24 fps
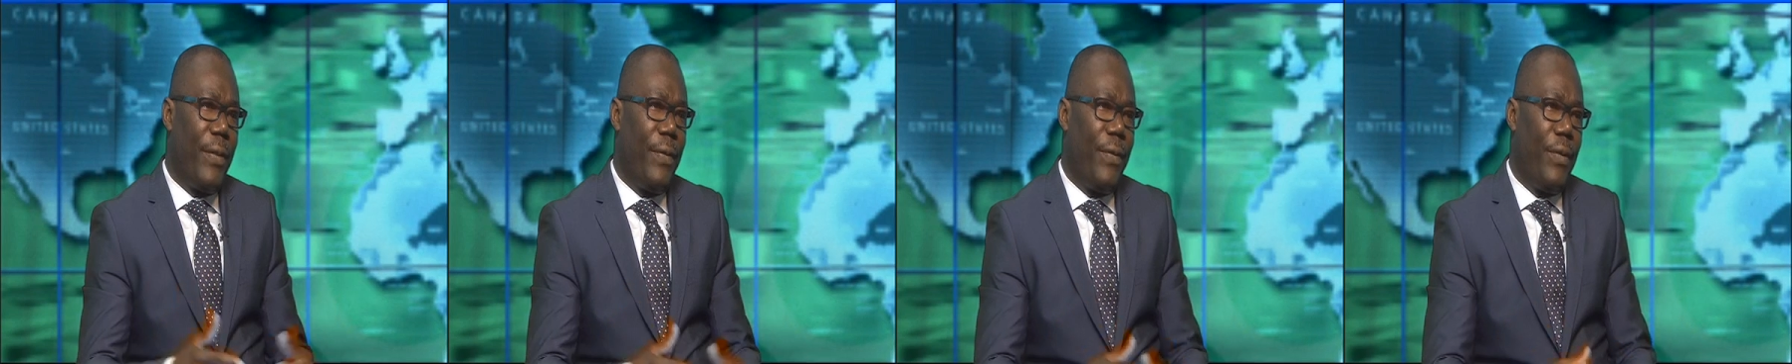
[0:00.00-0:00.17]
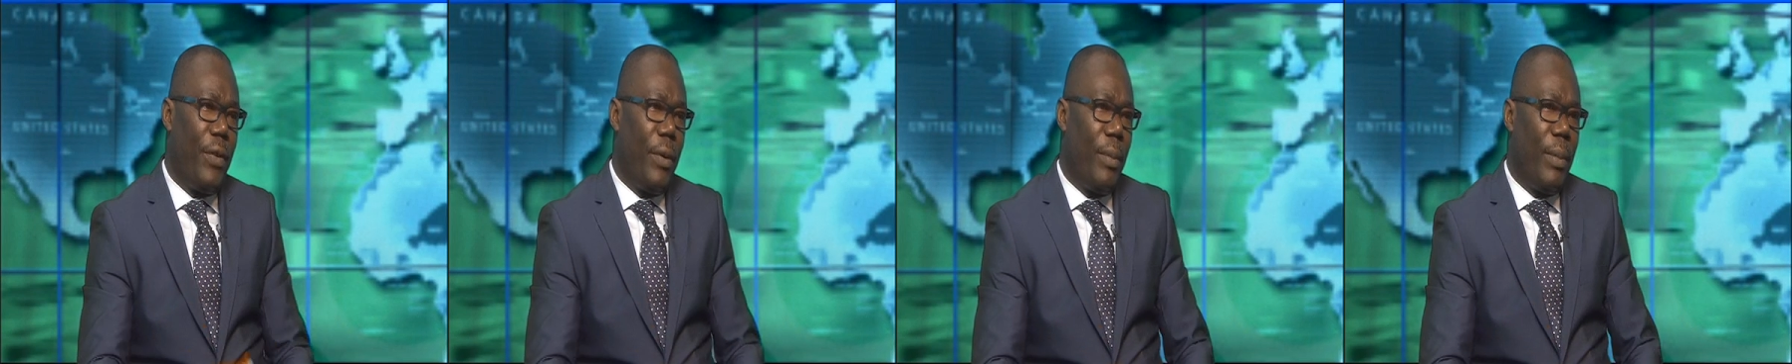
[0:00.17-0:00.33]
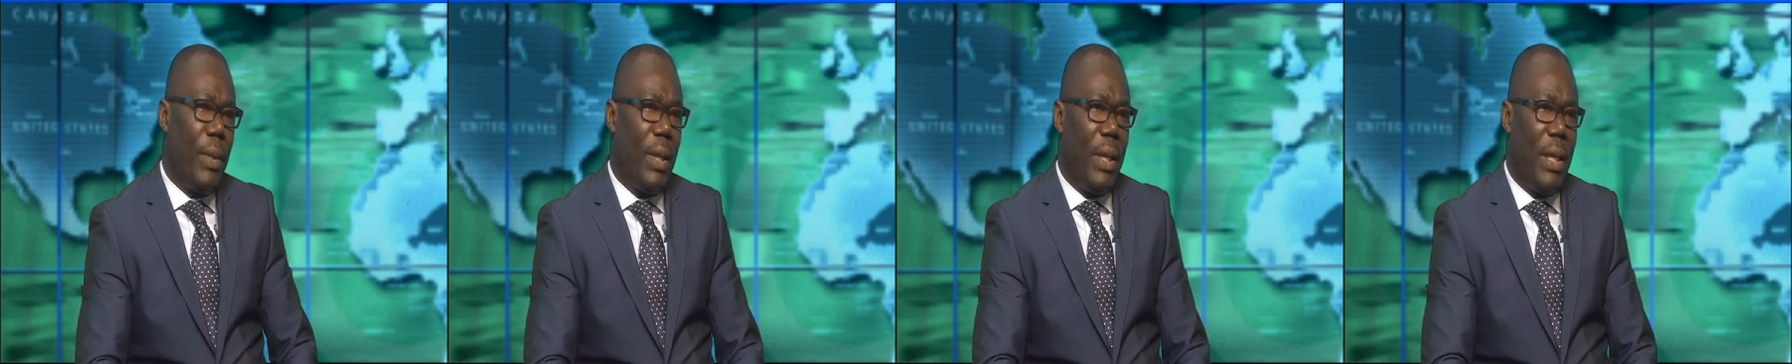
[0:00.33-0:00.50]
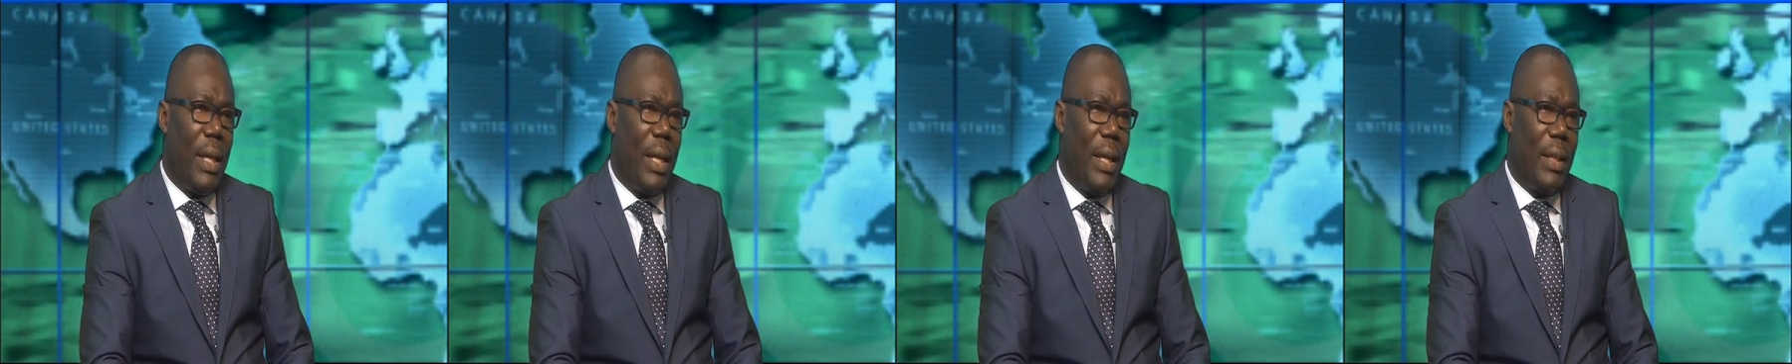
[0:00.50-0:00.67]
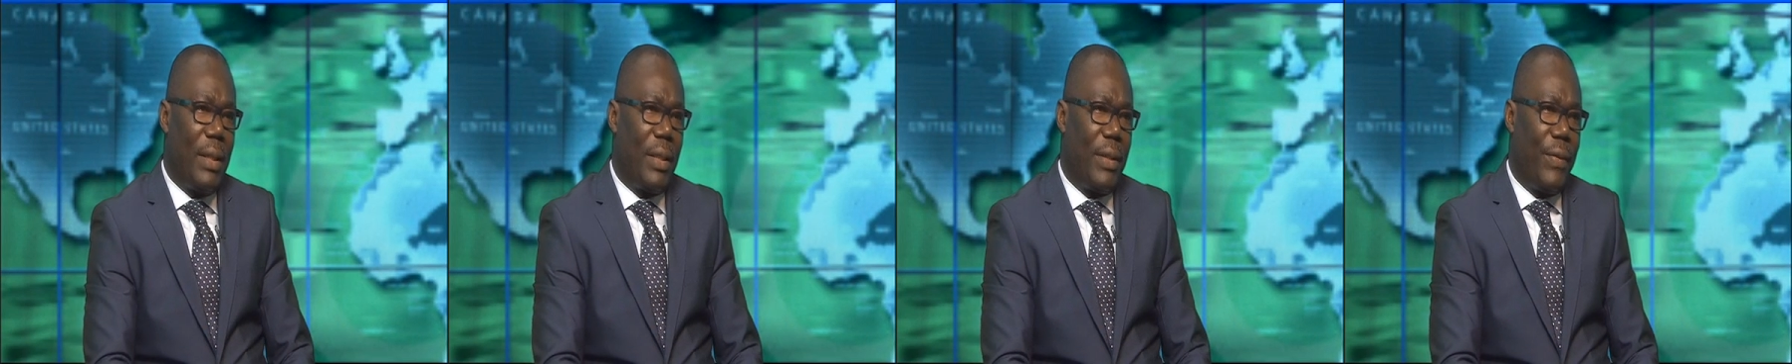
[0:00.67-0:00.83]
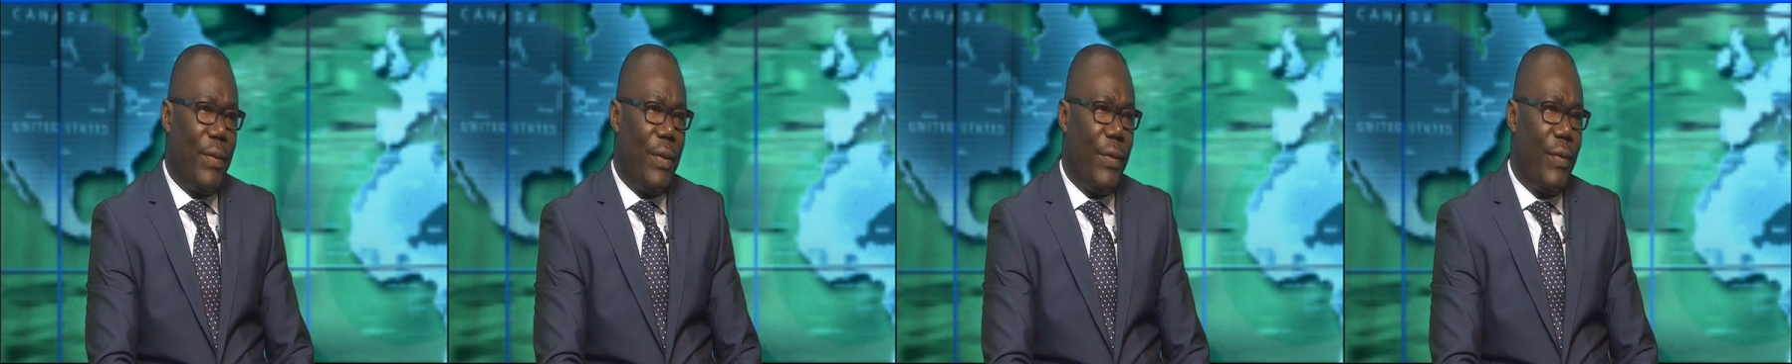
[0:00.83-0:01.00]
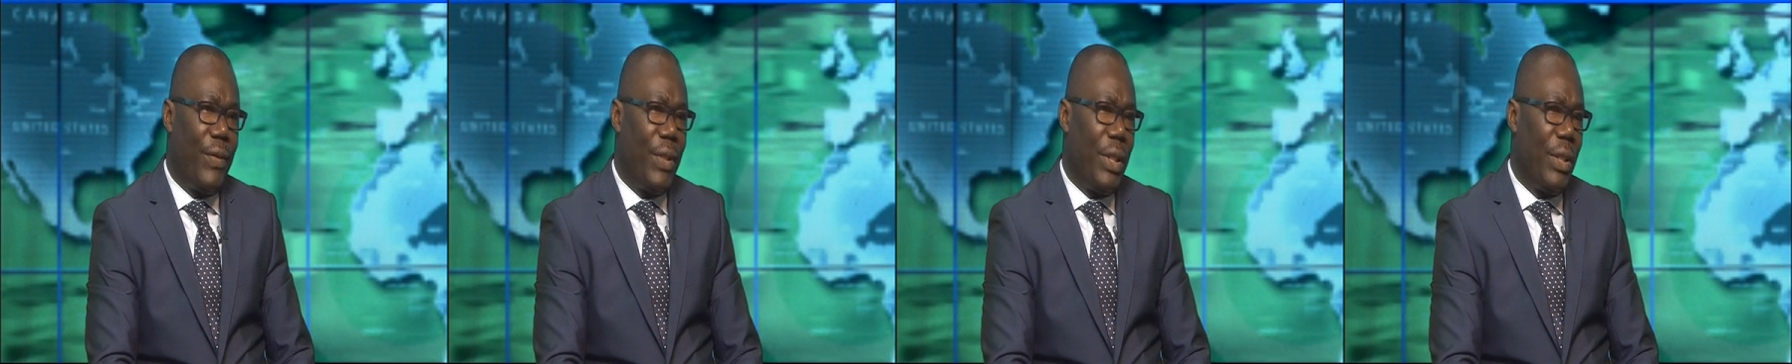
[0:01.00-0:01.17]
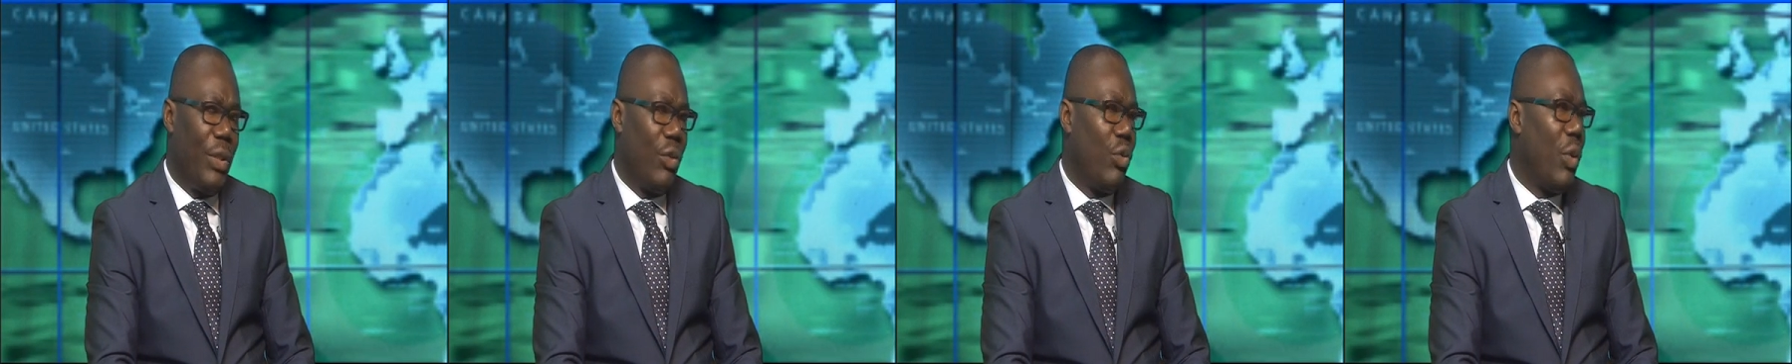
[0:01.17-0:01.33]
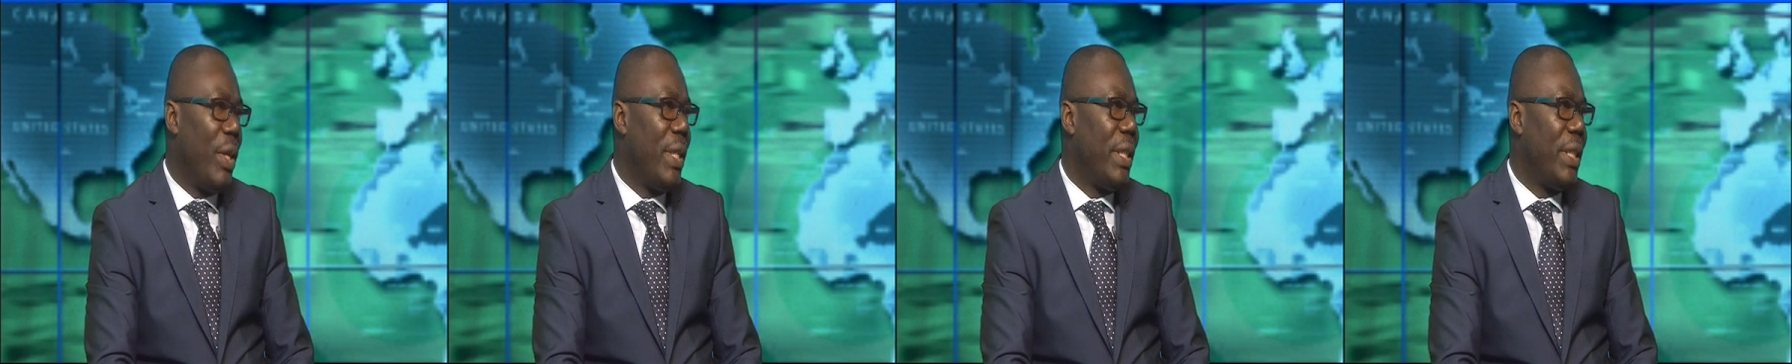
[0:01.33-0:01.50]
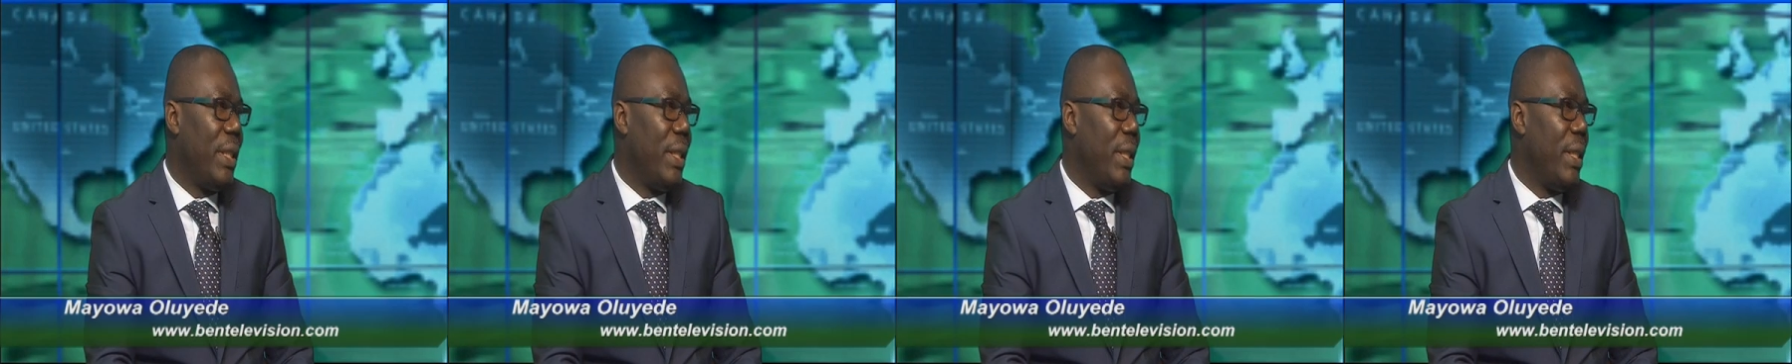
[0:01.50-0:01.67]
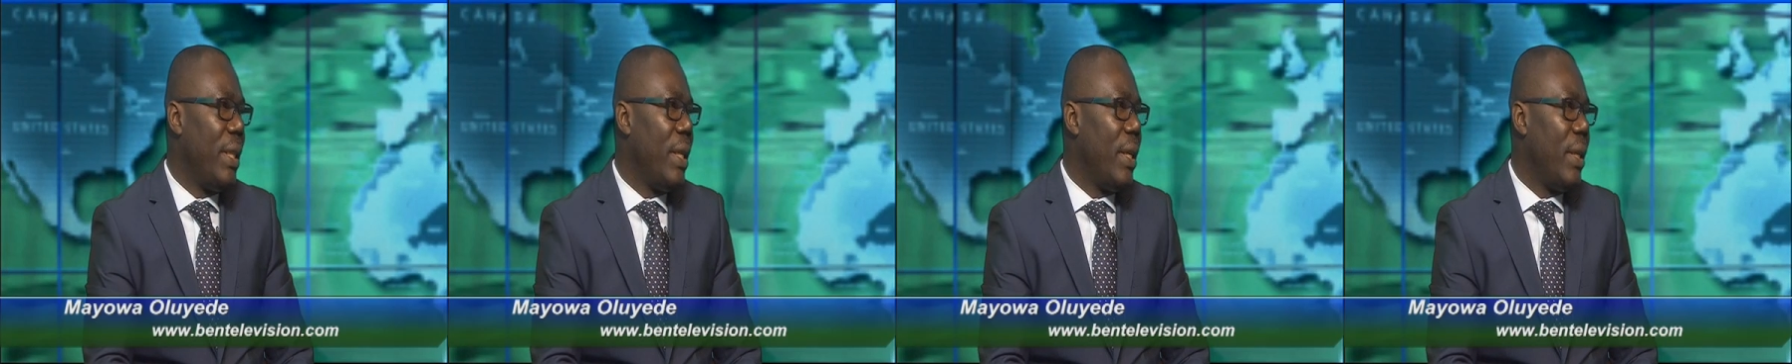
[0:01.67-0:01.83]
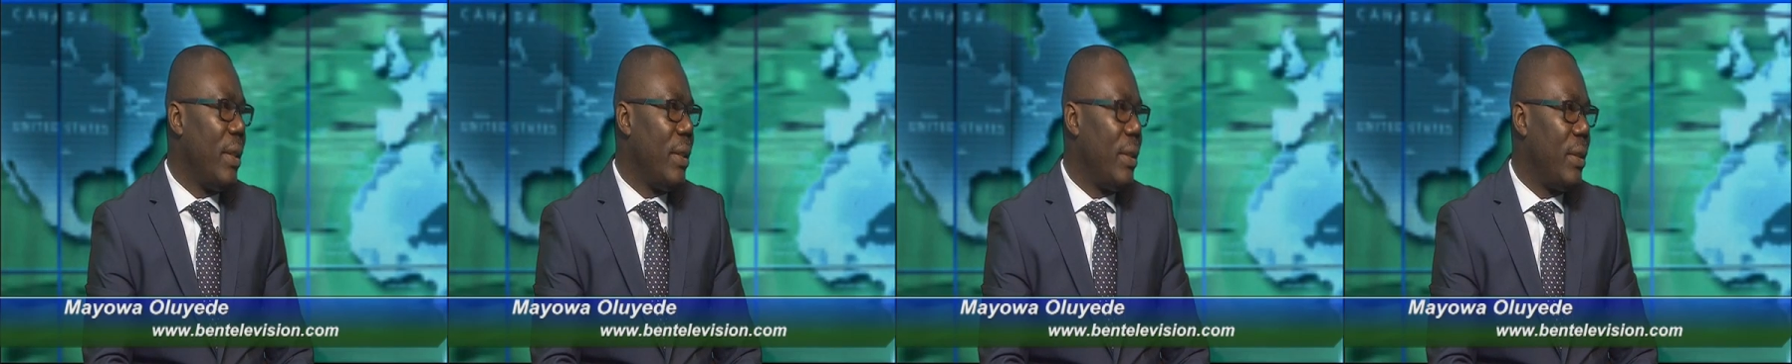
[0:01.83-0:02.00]
from the last 15, 20
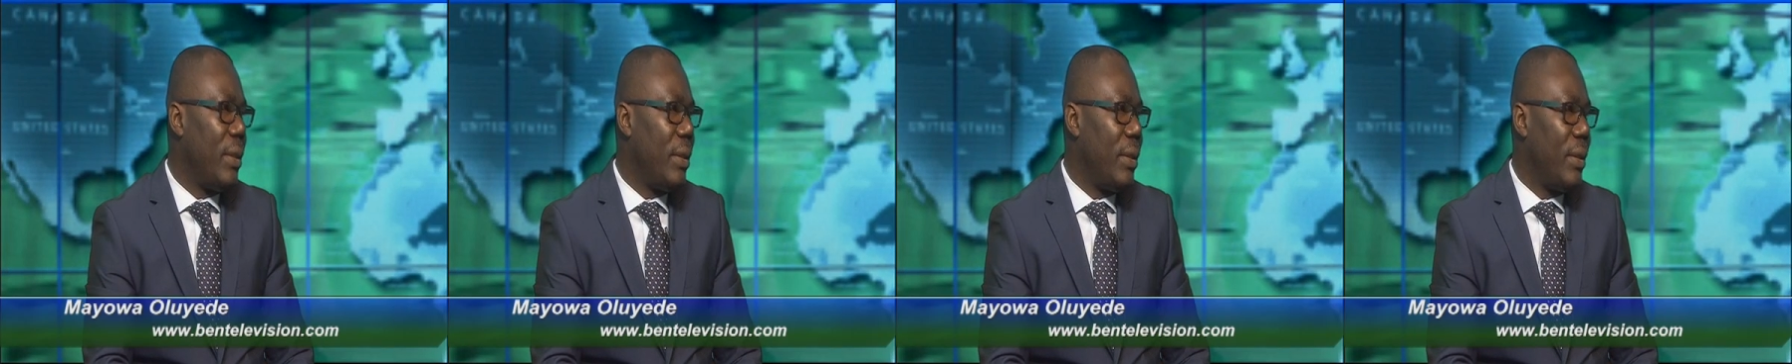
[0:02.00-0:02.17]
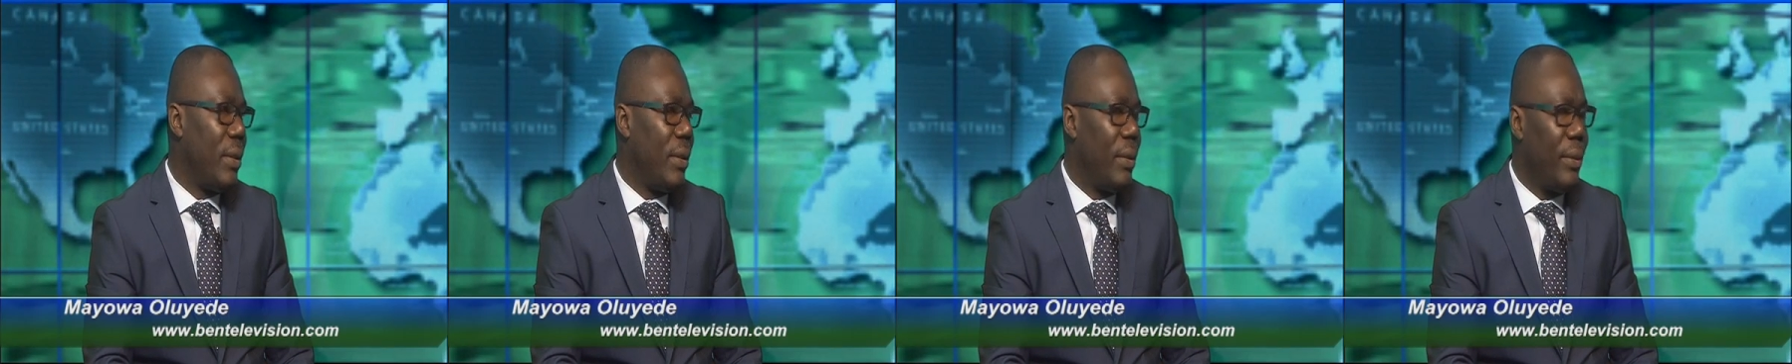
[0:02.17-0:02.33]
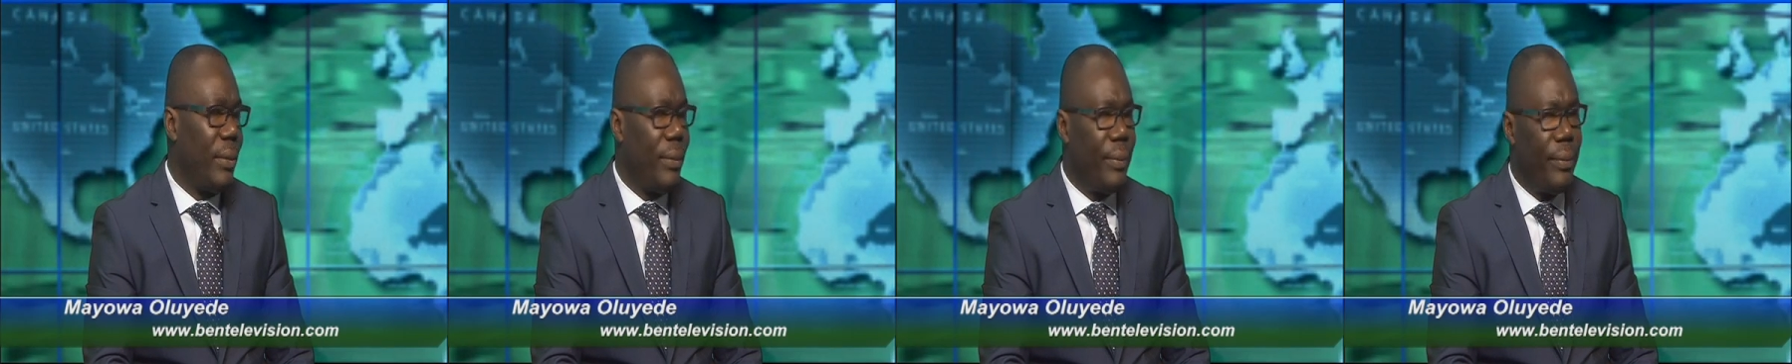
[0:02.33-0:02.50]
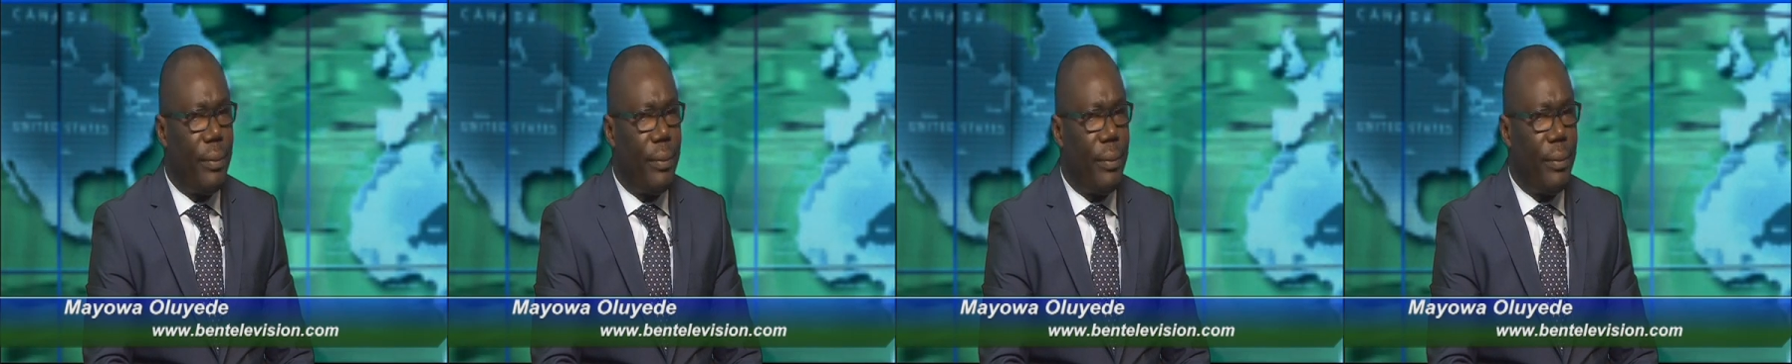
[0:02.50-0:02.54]
years.